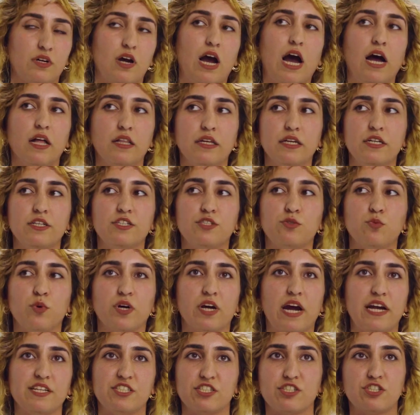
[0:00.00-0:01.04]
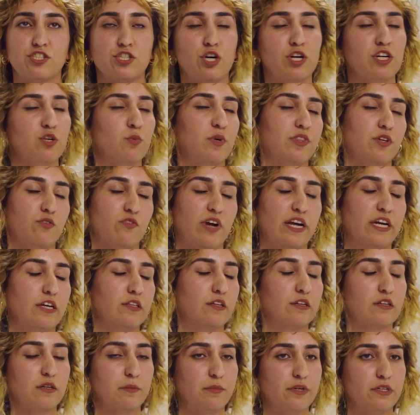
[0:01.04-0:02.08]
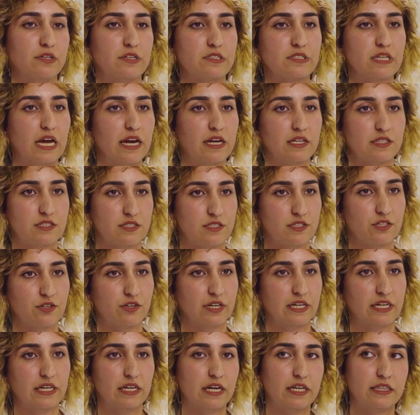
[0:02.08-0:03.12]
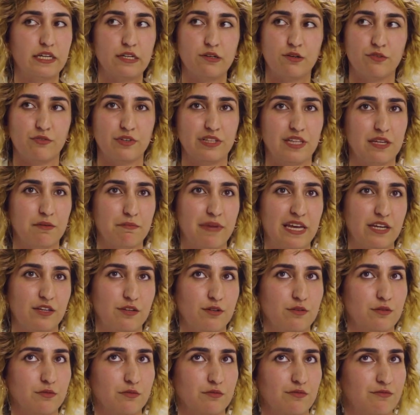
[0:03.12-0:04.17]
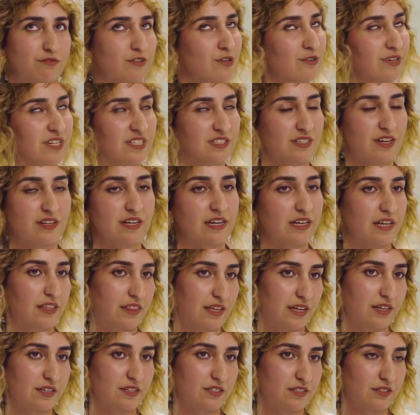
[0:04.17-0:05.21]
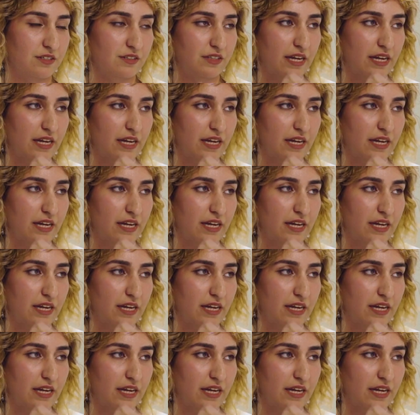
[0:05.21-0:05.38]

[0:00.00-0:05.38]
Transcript: college, where I just started with a regular computer science degree and they don't really make you focus on anything until